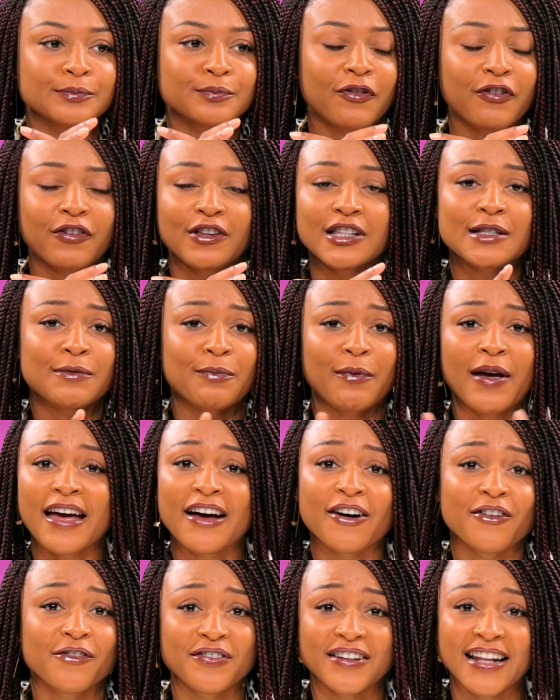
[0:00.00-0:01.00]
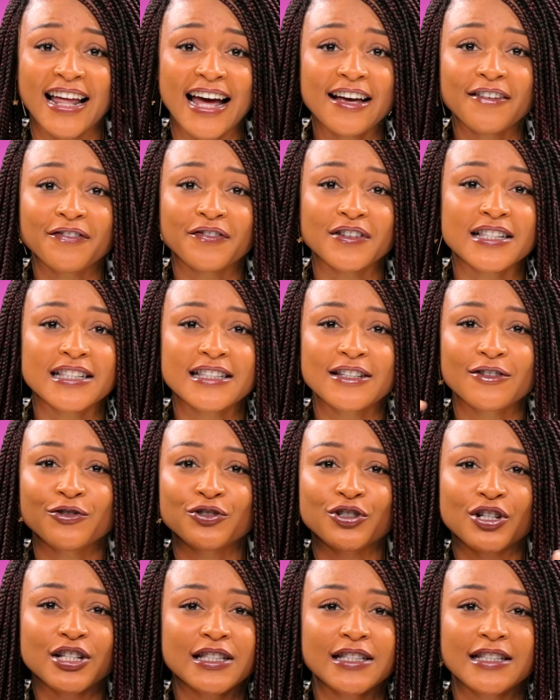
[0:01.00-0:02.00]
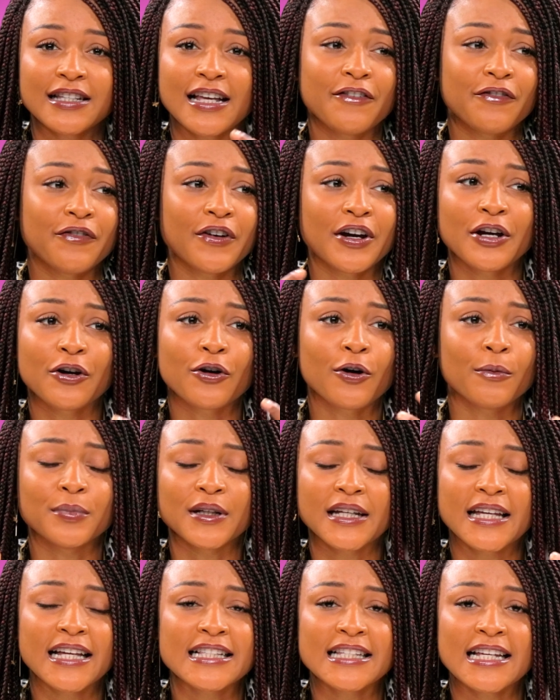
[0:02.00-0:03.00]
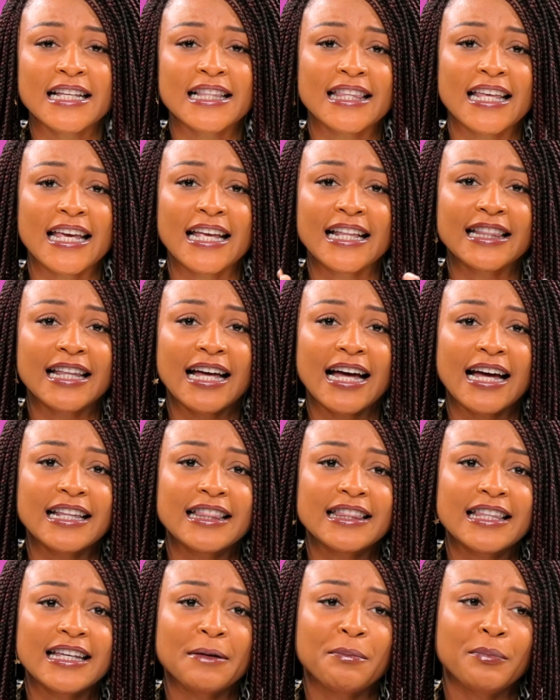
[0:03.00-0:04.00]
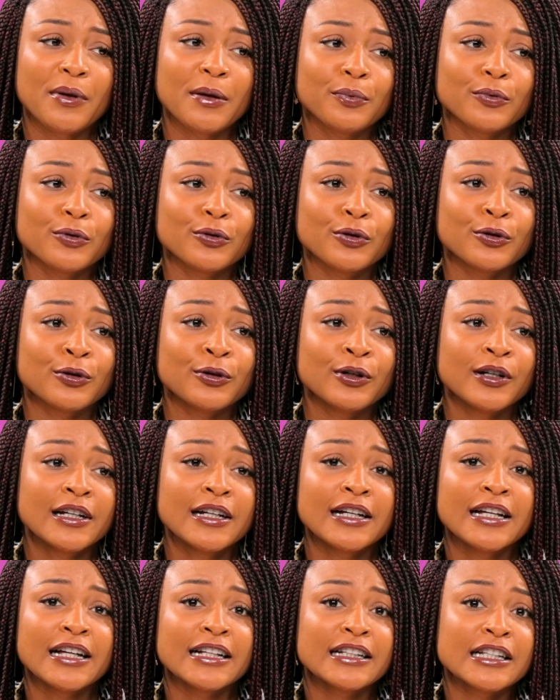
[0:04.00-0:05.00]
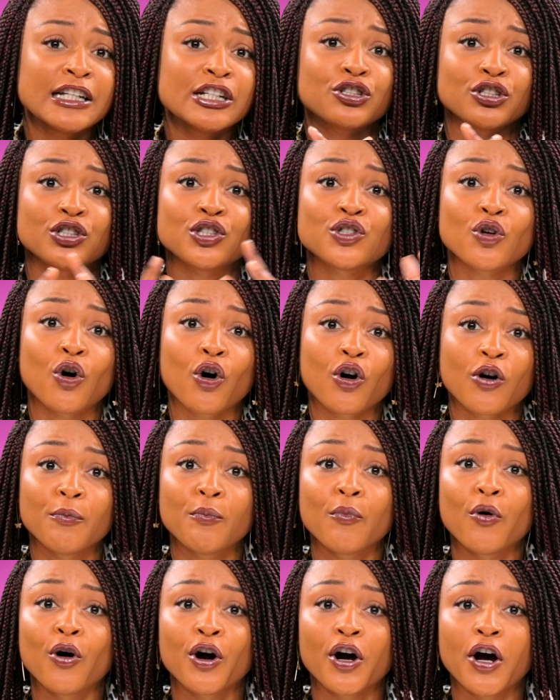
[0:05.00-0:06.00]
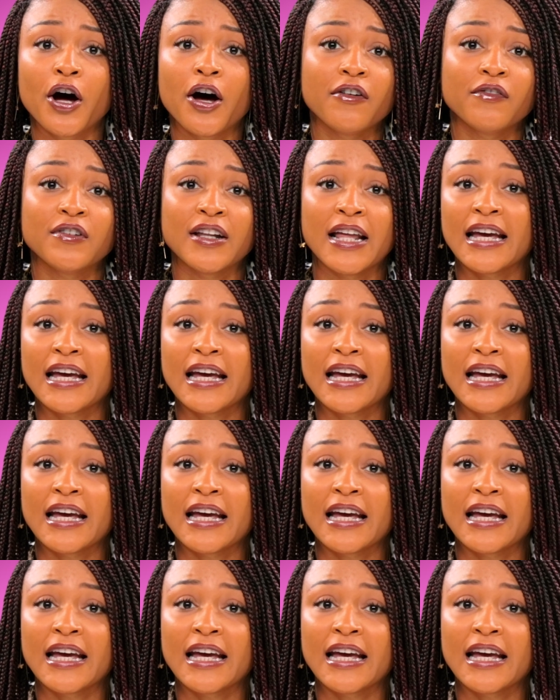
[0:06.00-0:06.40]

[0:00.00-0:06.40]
sphere of life. It's still just a very complicated thing that I think people need to talk more of.